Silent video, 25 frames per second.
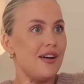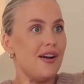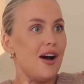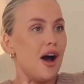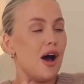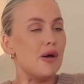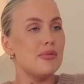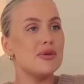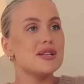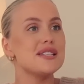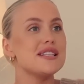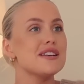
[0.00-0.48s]

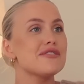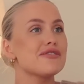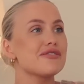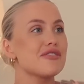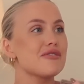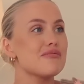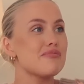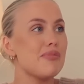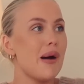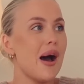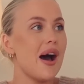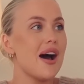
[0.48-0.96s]
I'm a
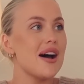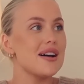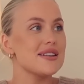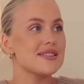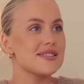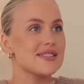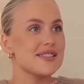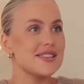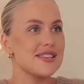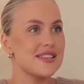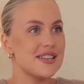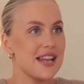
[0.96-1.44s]
different
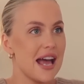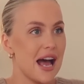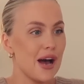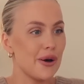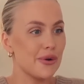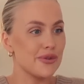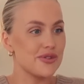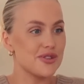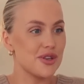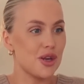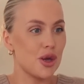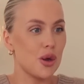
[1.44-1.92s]
person
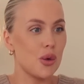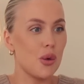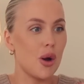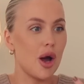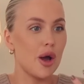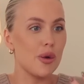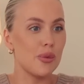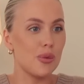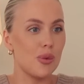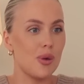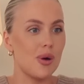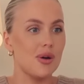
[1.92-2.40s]
now to who
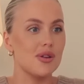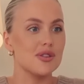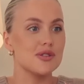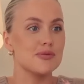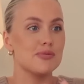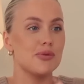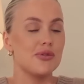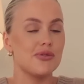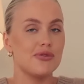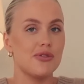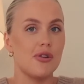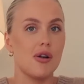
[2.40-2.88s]
I was
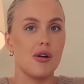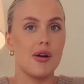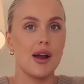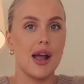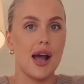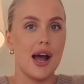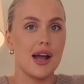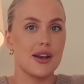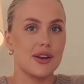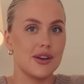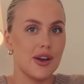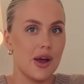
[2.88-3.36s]
before I
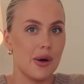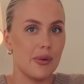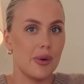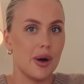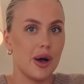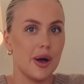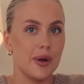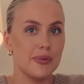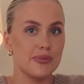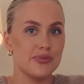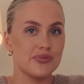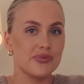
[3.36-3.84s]
had
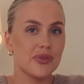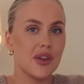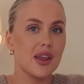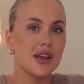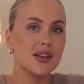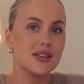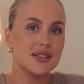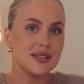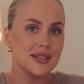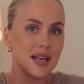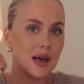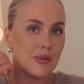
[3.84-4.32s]
Noah.
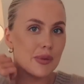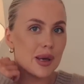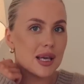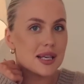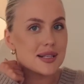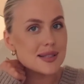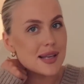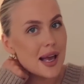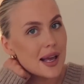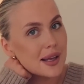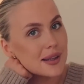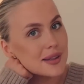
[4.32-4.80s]
Does that make
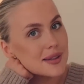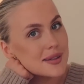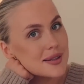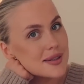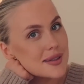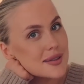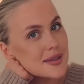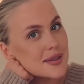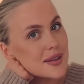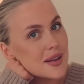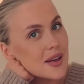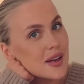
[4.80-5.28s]

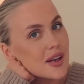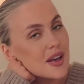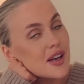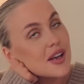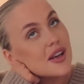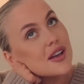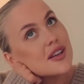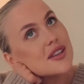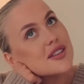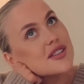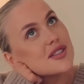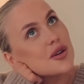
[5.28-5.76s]
sense?
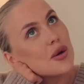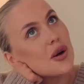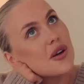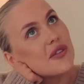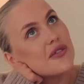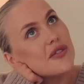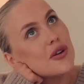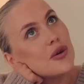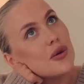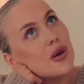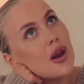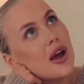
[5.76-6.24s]
So I
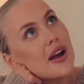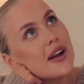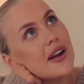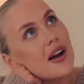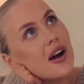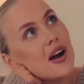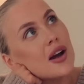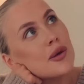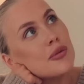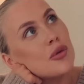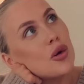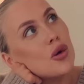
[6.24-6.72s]
feel like
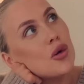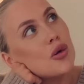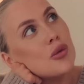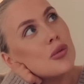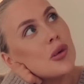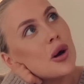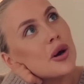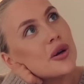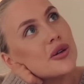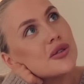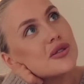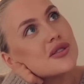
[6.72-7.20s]
I'm
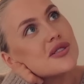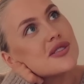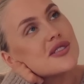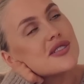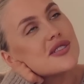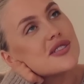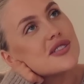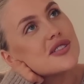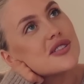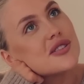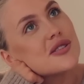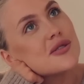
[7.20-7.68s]

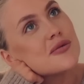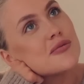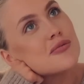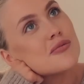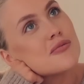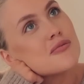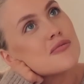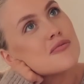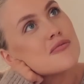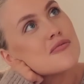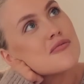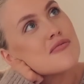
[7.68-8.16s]
almost...
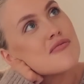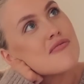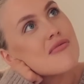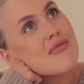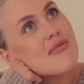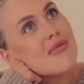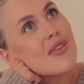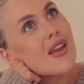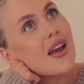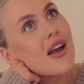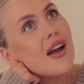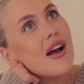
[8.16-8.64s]

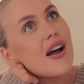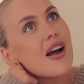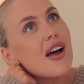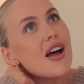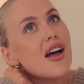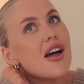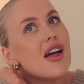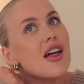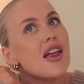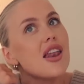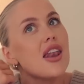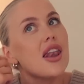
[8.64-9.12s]

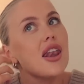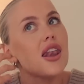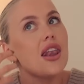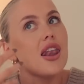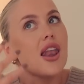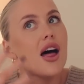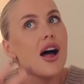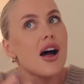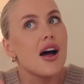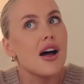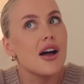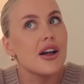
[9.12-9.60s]

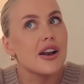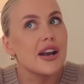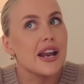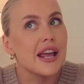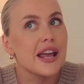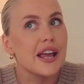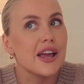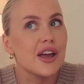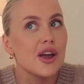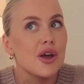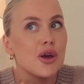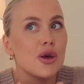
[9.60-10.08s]

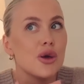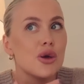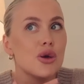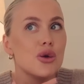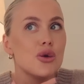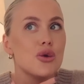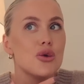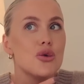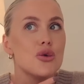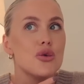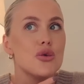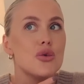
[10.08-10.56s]
learning
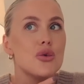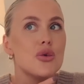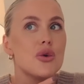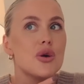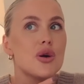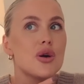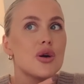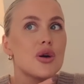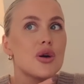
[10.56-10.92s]
who